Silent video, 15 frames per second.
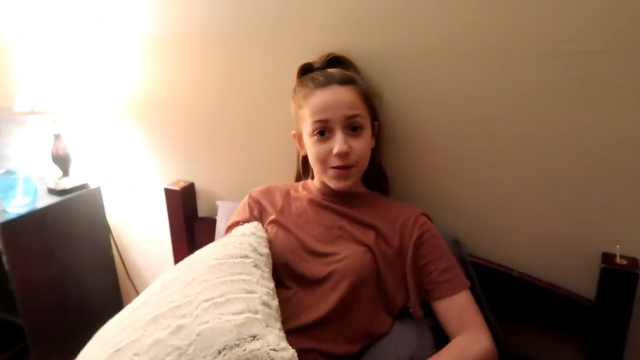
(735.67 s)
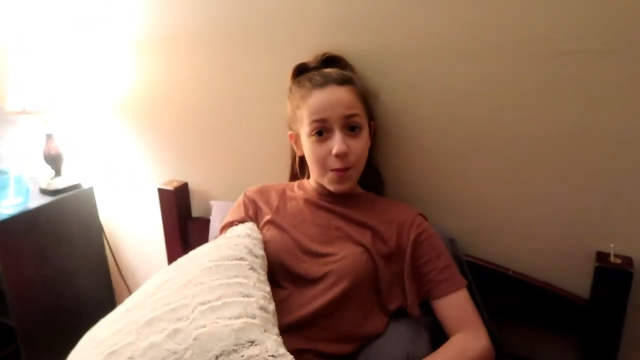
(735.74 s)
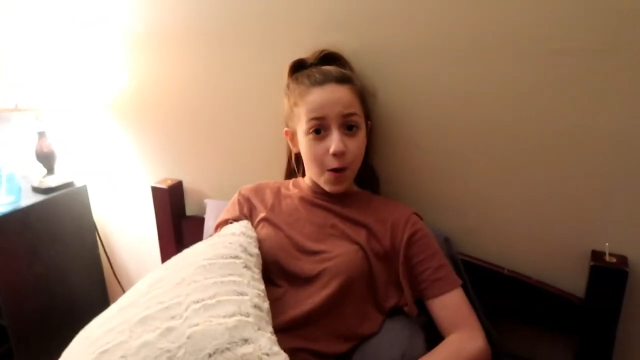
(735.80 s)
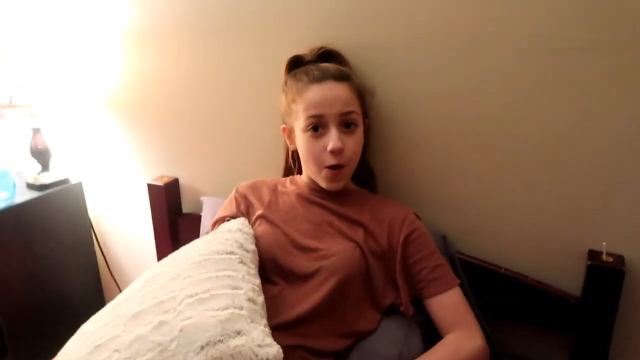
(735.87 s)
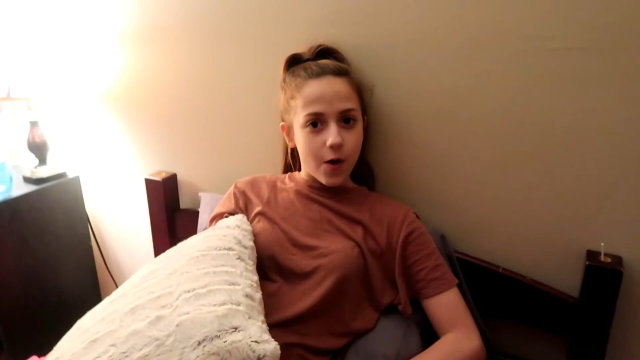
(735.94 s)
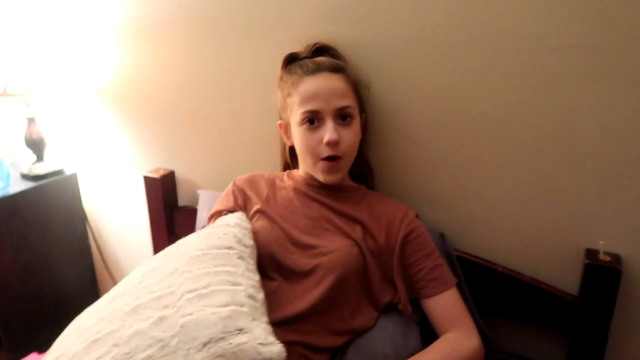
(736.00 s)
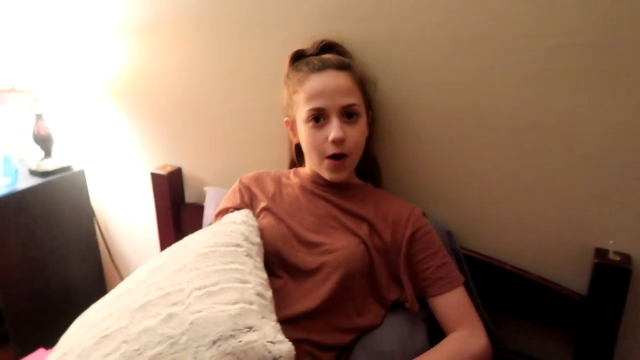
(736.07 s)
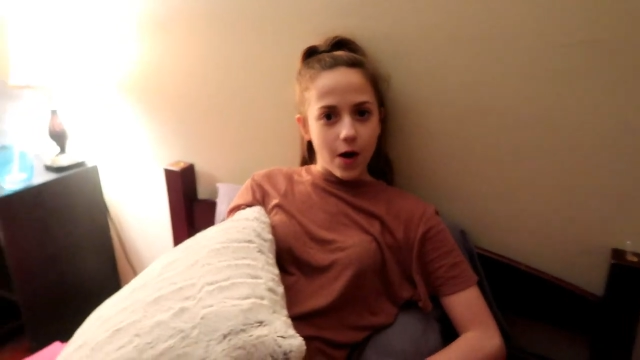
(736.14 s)

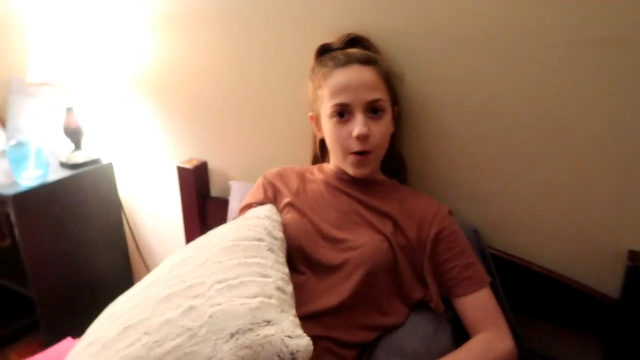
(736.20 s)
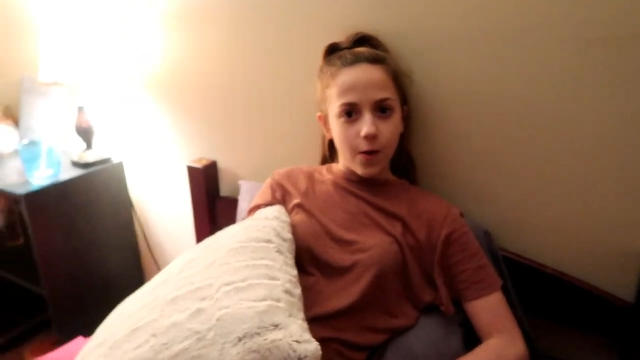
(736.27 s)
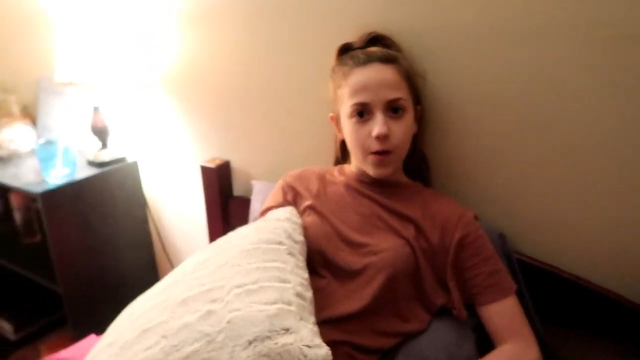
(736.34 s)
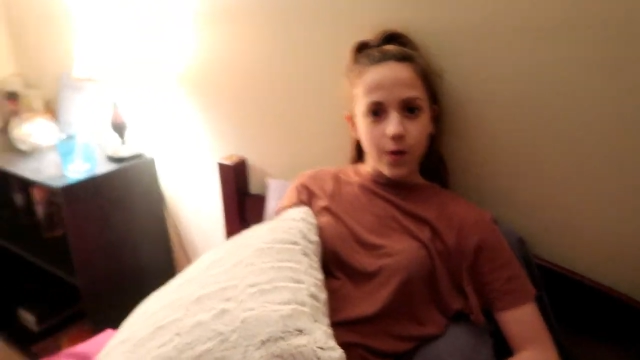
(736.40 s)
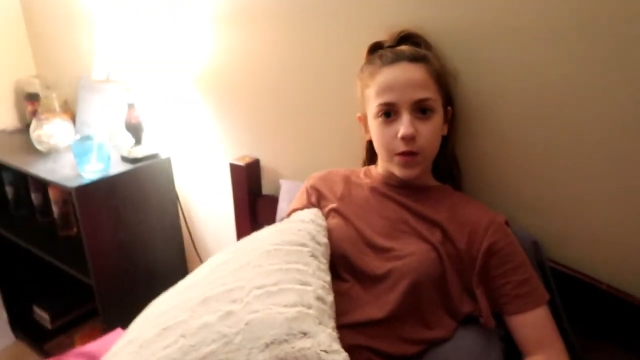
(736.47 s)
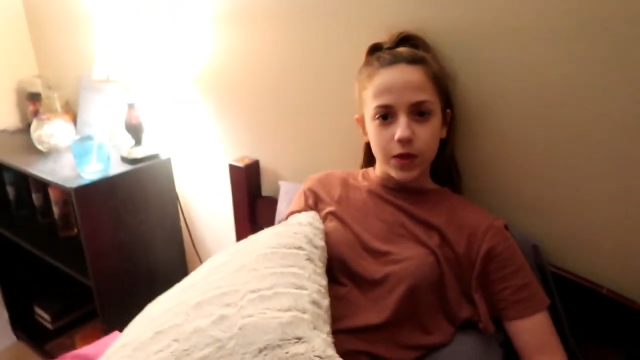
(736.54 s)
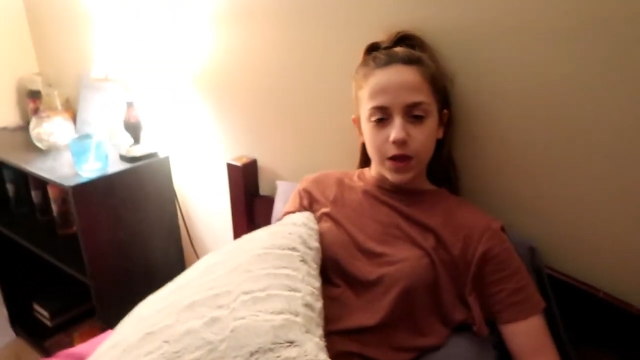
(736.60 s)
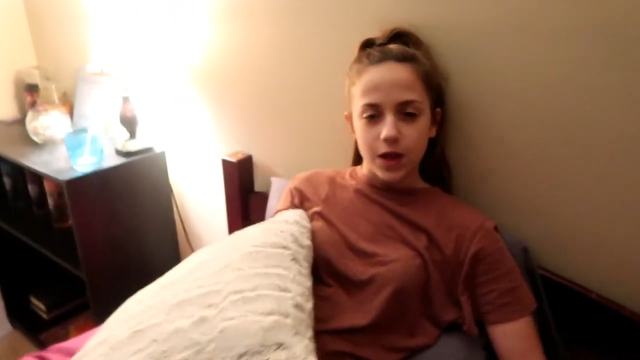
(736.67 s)
tomorrow
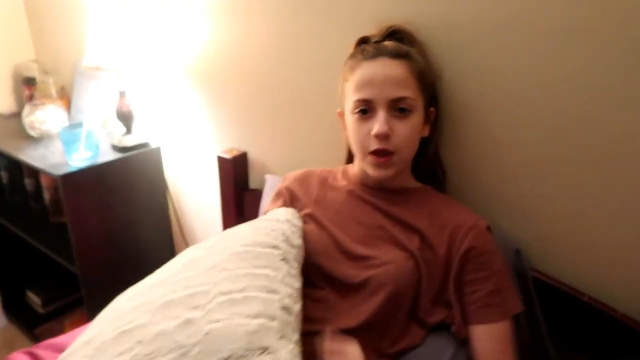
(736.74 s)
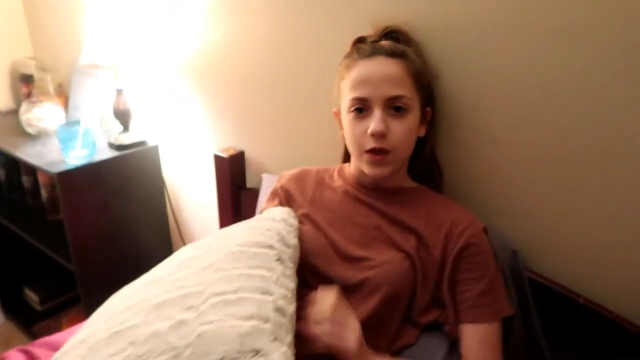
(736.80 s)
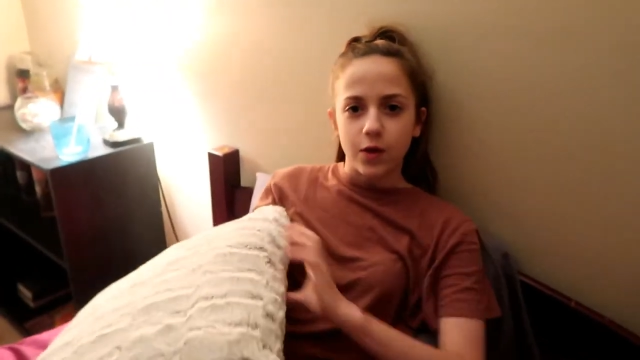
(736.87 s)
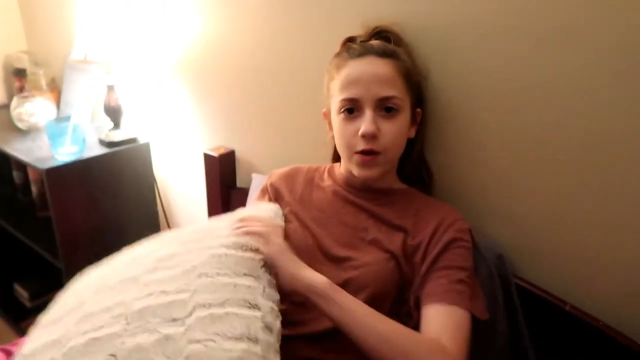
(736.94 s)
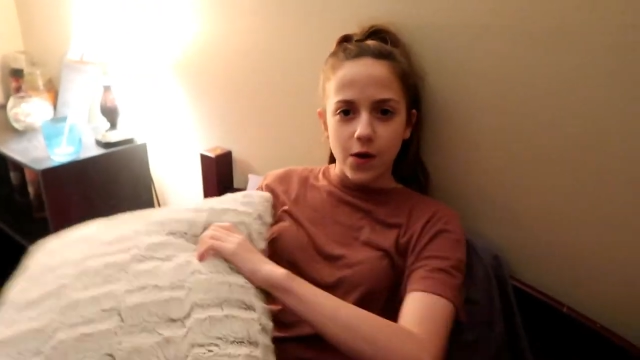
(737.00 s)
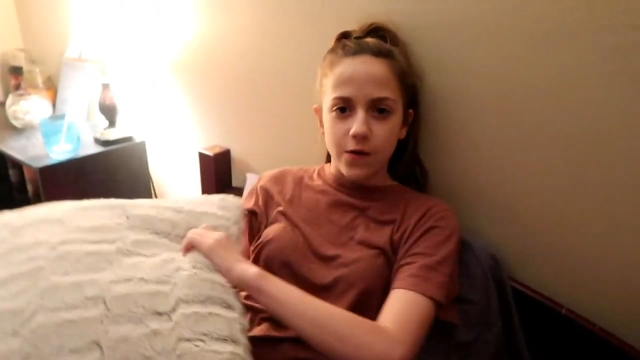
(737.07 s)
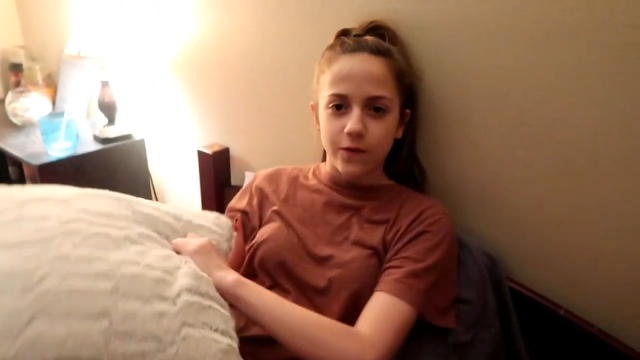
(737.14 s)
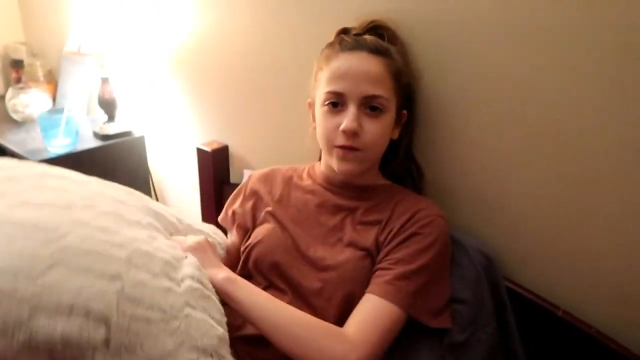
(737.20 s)
for
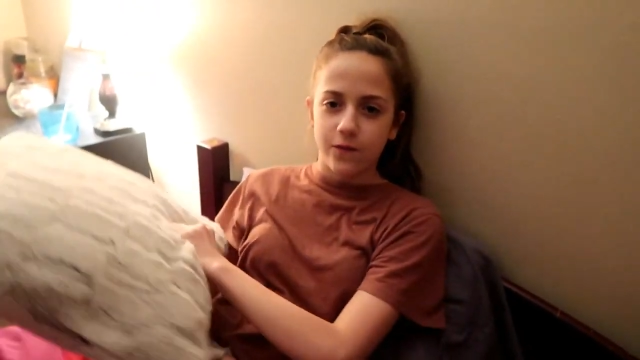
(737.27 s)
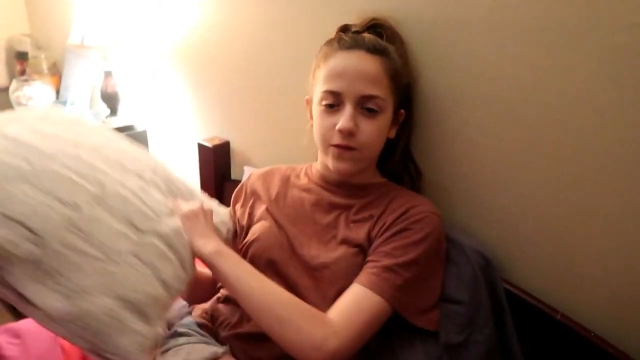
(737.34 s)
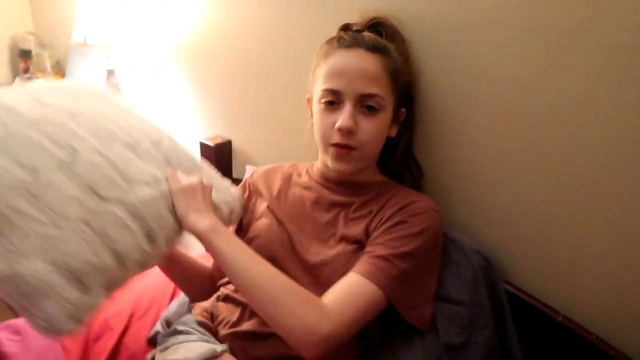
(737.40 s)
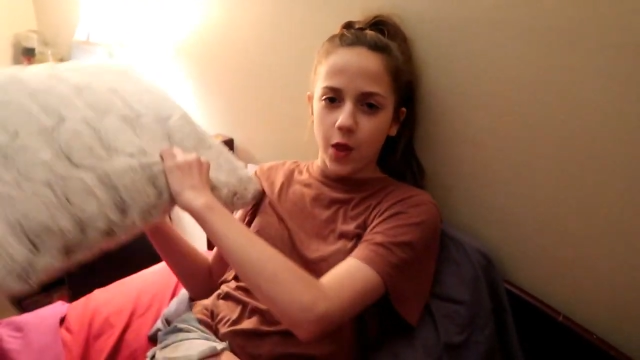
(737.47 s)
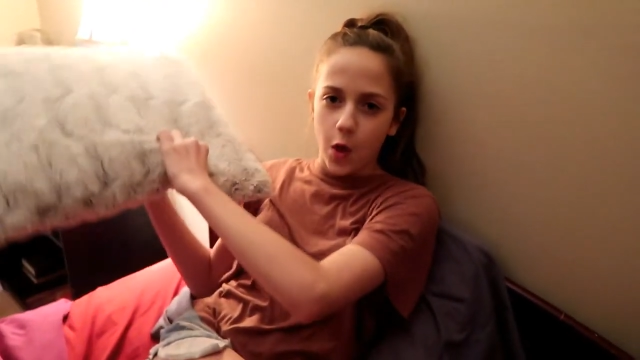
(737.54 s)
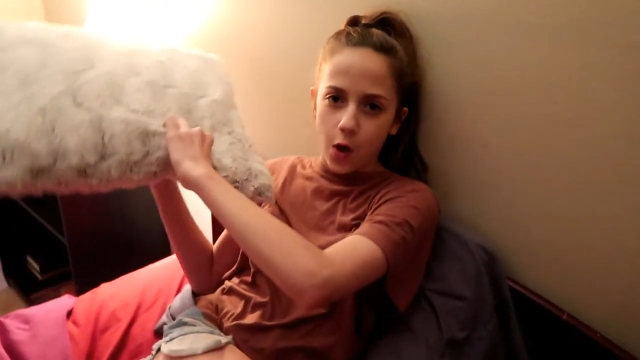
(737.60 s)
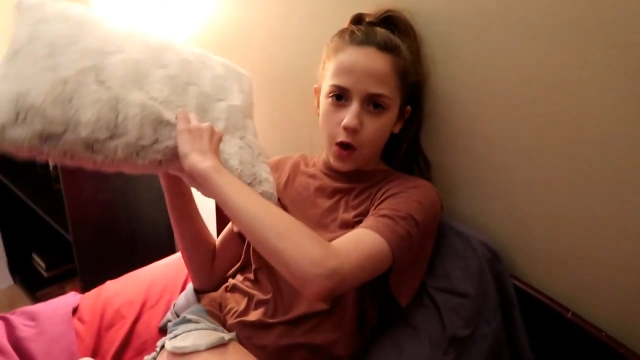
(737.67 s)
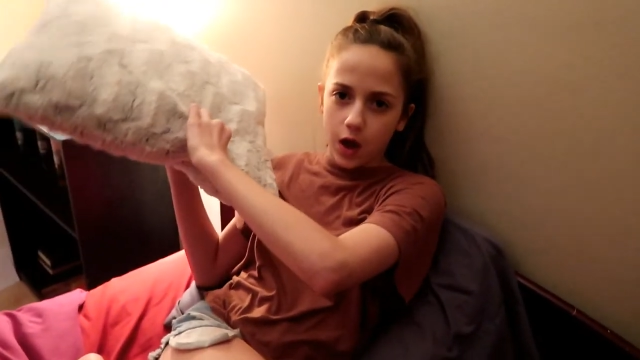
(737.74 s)
another
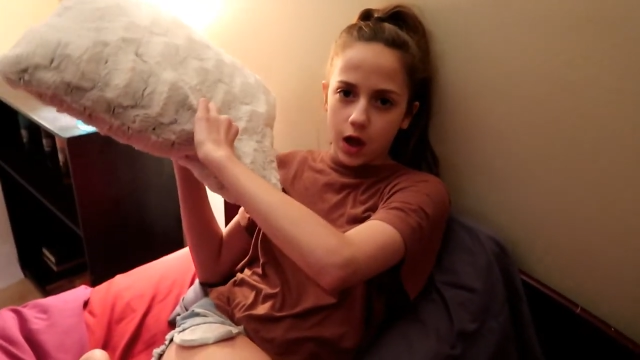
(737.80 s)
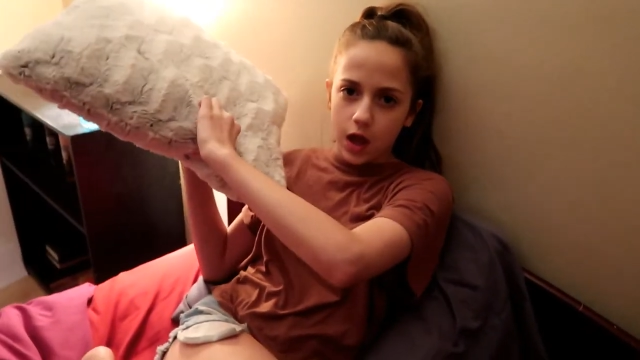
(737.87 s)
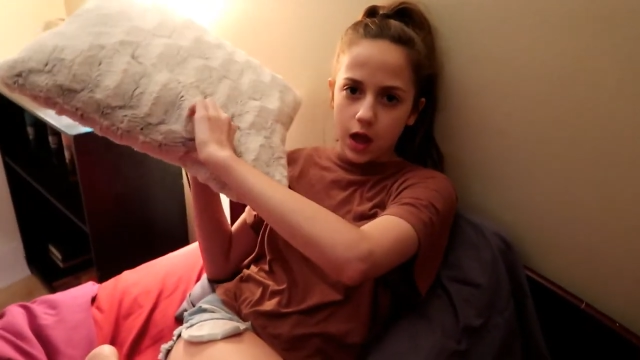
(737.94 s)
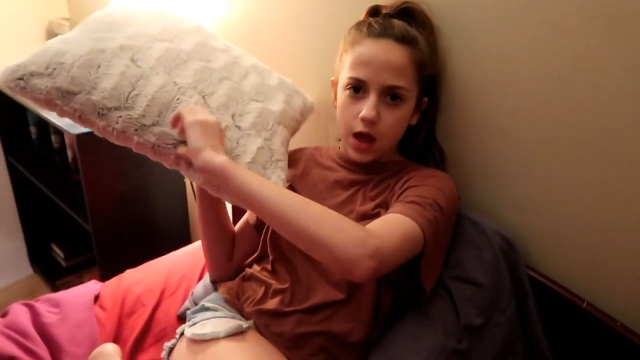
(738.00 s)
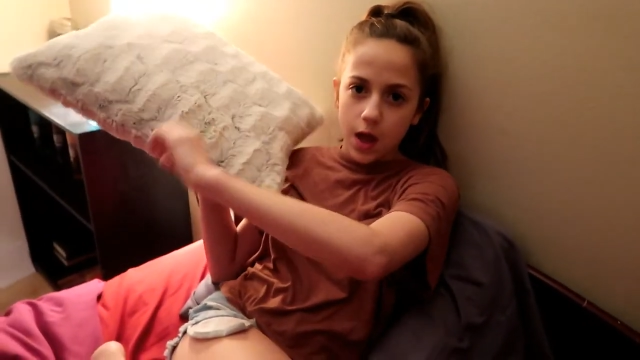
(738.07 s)
vlog.